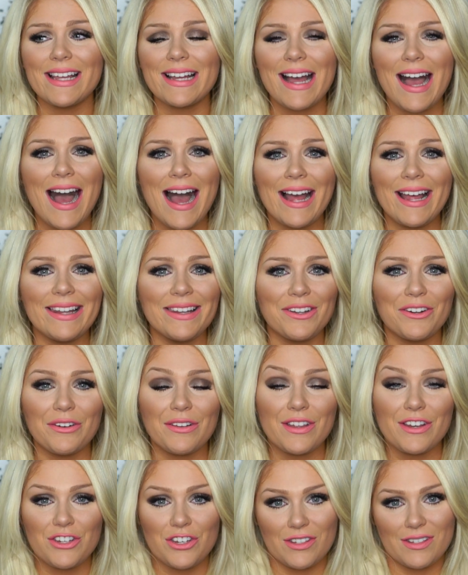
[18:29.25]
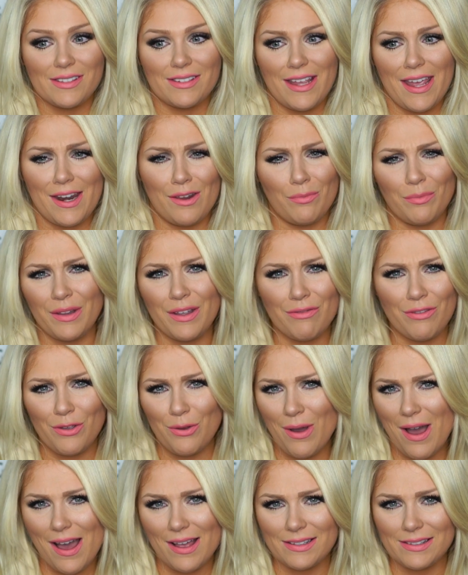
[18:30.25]
Like, I literally just can't even believe that
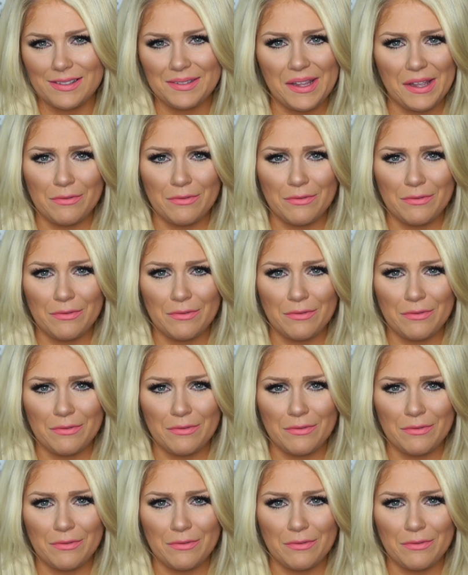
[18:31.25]
you guys